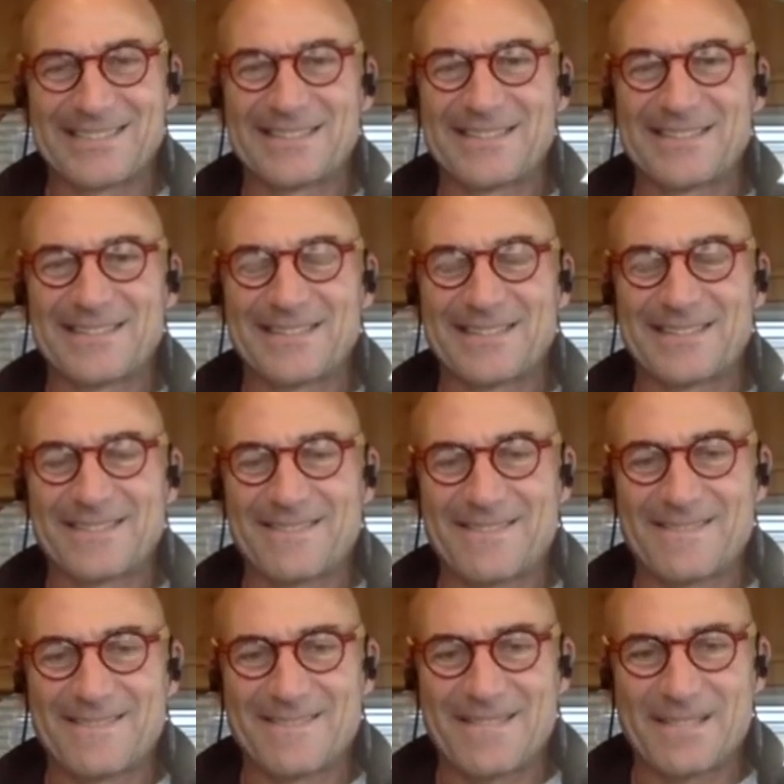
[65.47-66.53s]

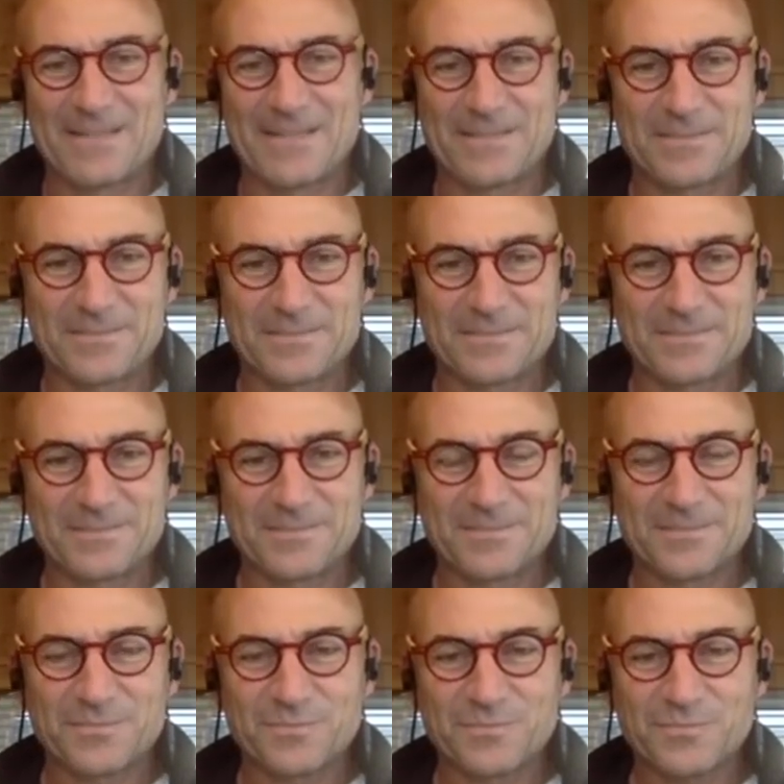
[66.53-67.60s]

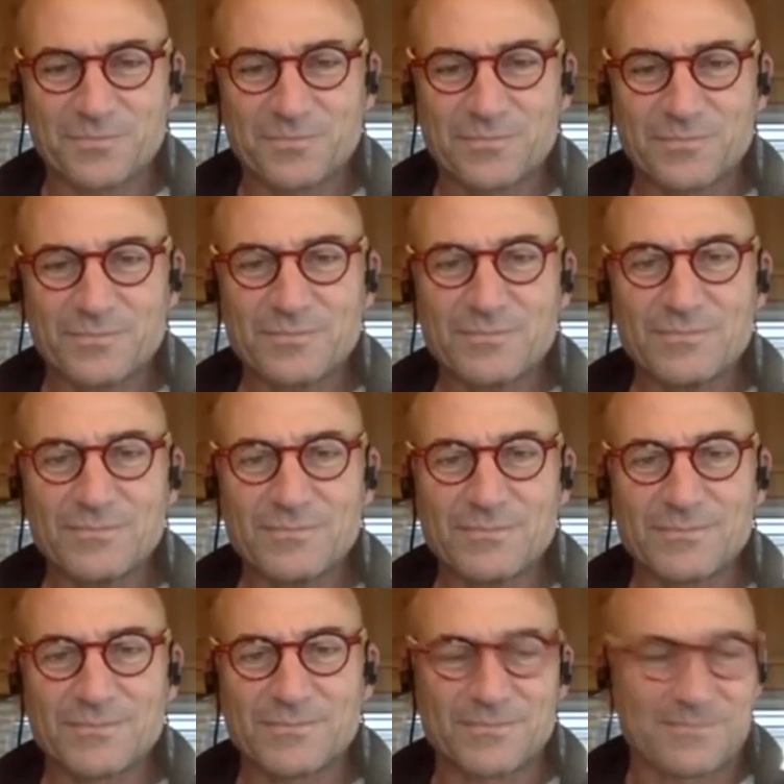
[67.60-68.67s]

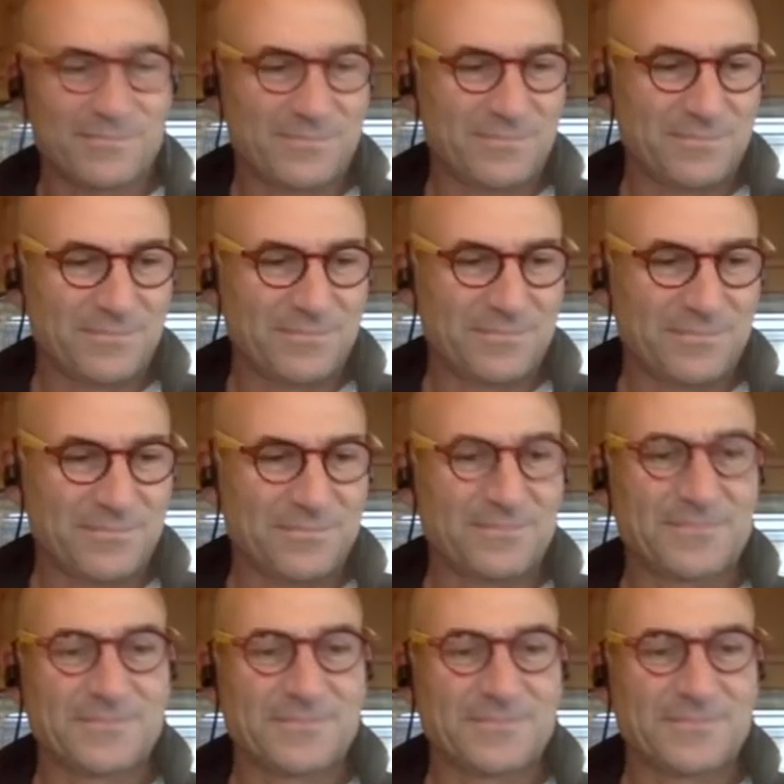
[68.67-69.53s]
No words are spoken by the person on screen.